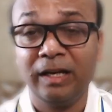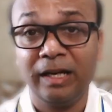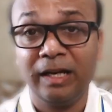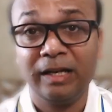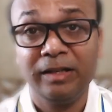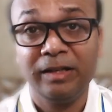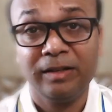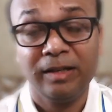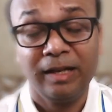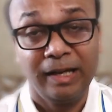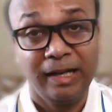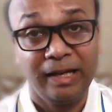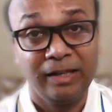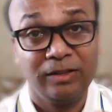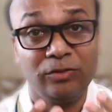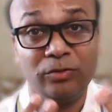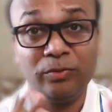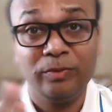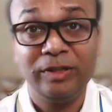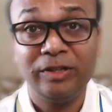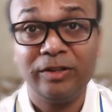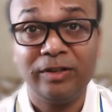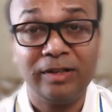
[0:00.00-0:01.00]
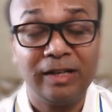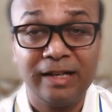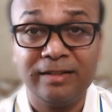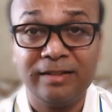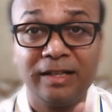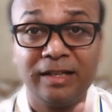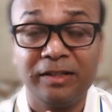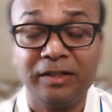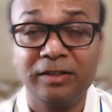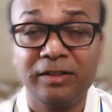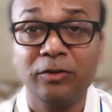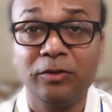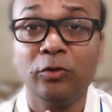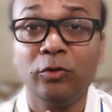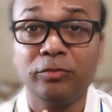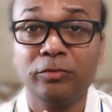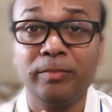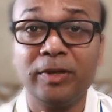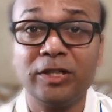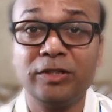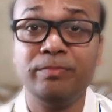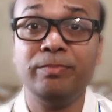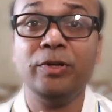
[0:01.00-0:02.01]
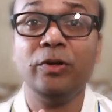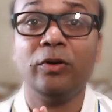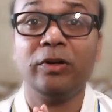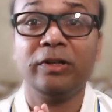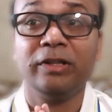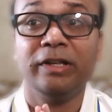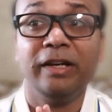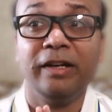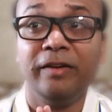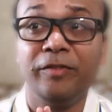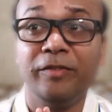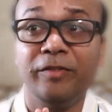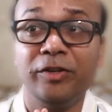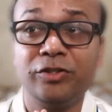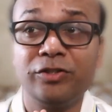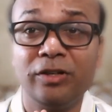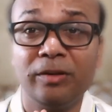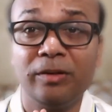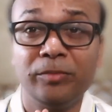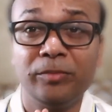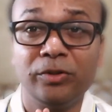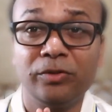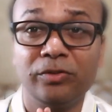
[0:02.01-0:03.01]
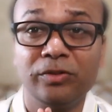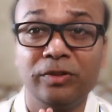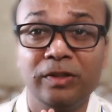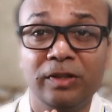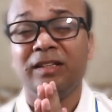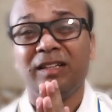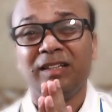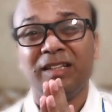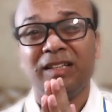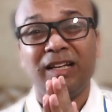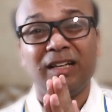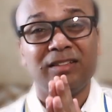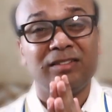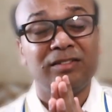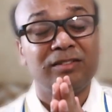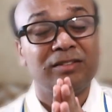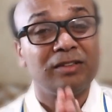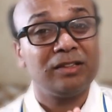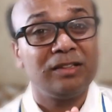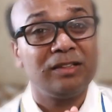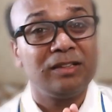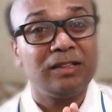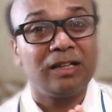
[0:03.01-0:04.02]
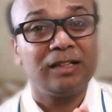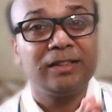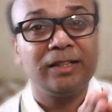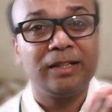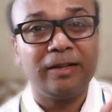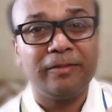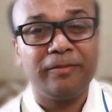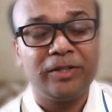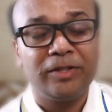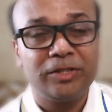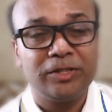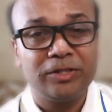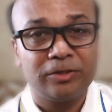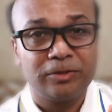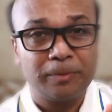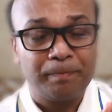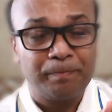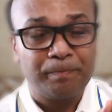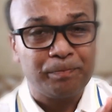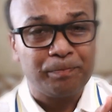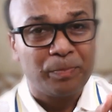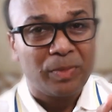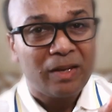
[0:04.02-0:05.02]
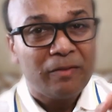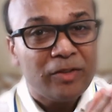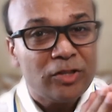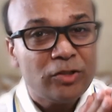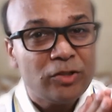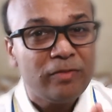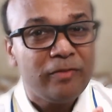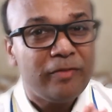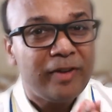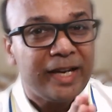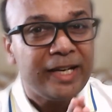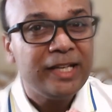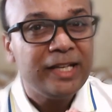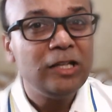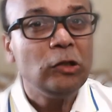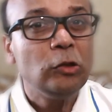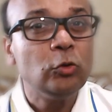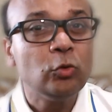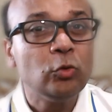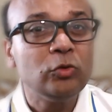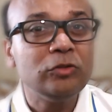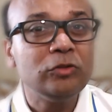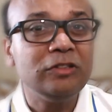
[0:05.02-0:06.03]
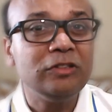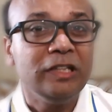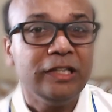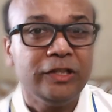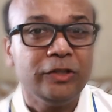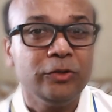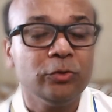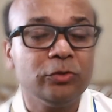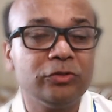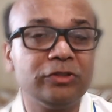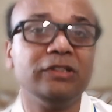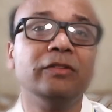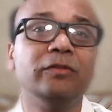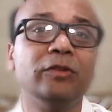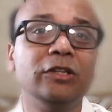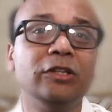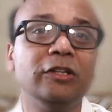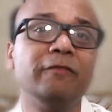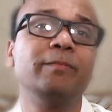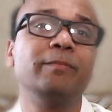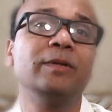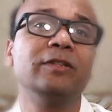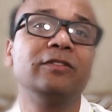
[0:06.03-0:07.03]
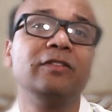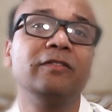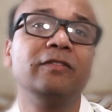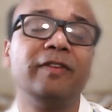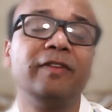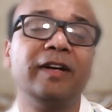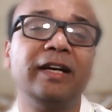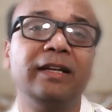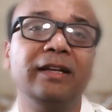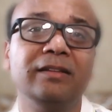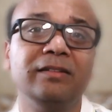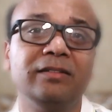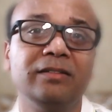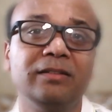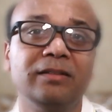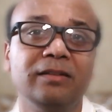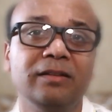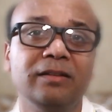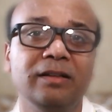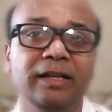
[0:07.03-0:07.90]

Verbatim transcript: and hence we realize that it goes much beyond the average numbers there are certain other averages which we very loosely use in the world of personal finance